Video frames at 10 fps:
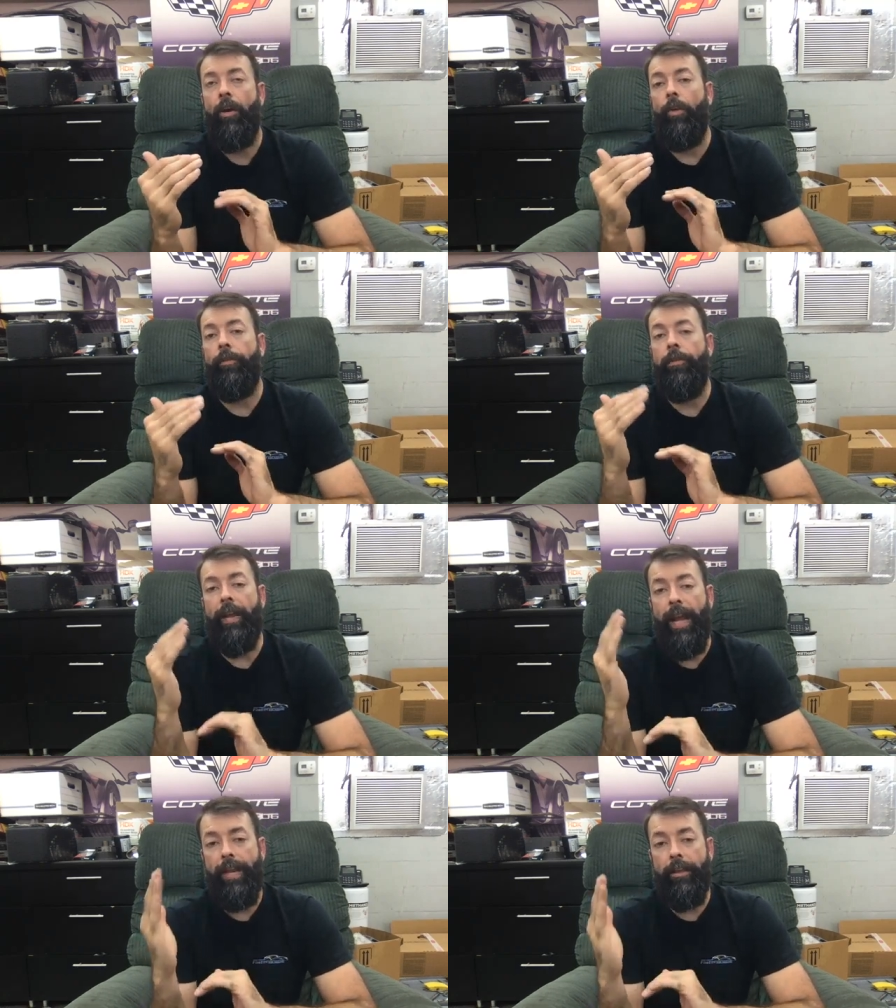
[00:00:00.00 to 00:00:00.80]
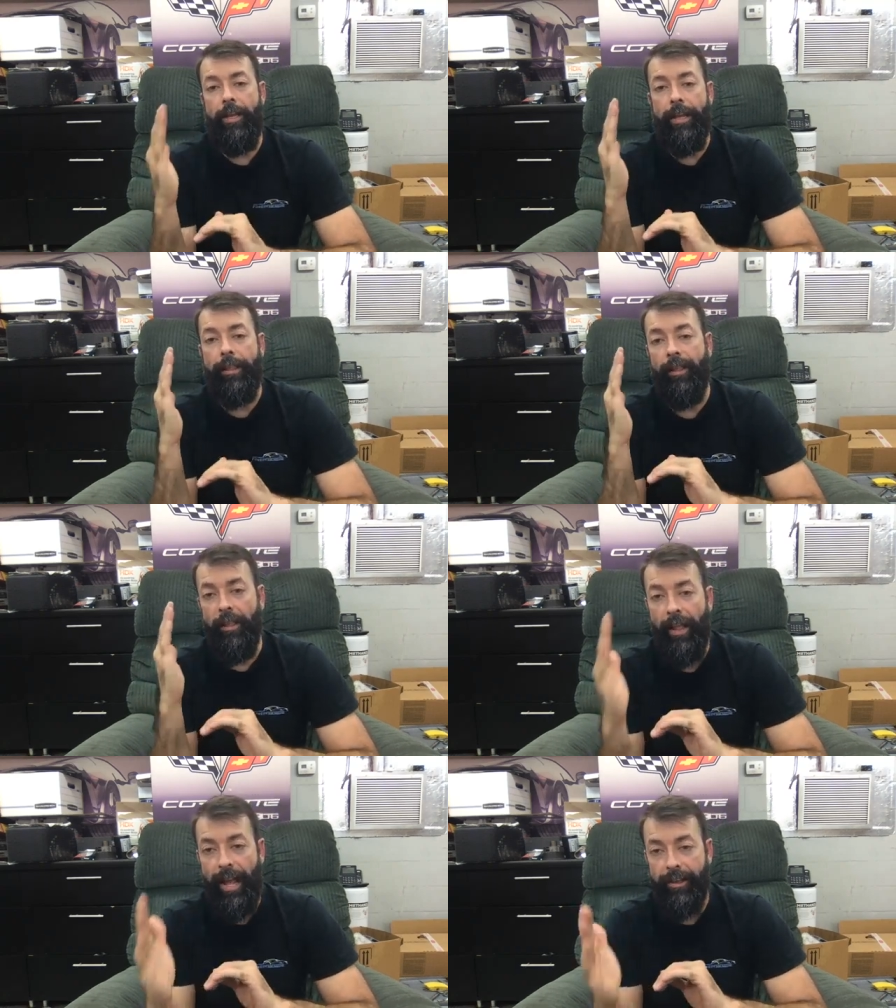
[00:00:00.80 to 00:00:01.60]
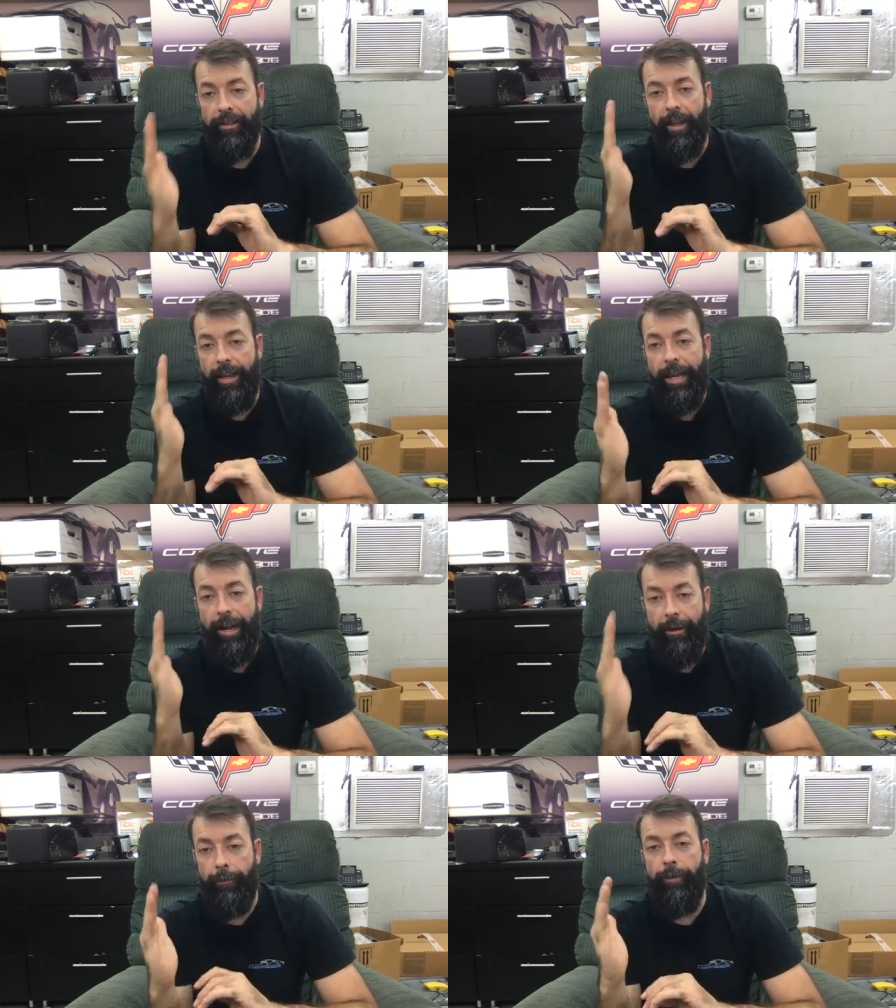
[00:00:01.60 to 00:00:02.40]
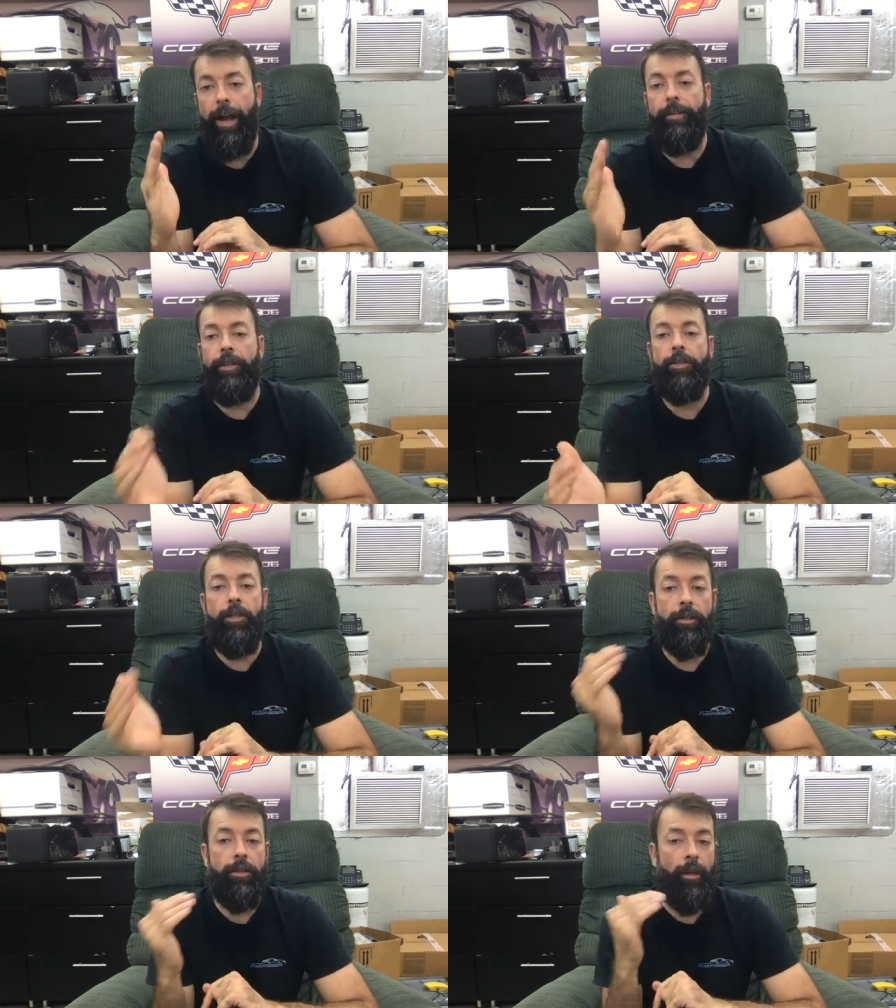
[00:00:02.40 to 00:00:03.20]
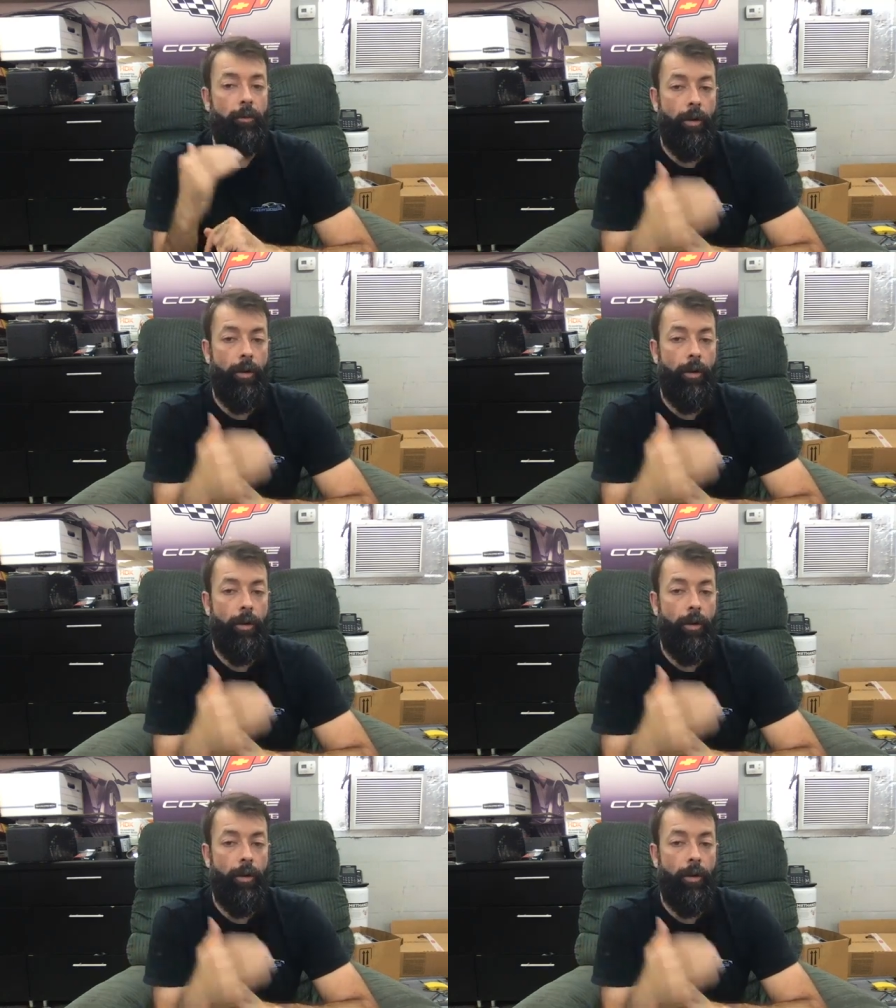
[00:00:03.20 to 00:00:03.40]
Well, if you get anything less than E85, it's just going to run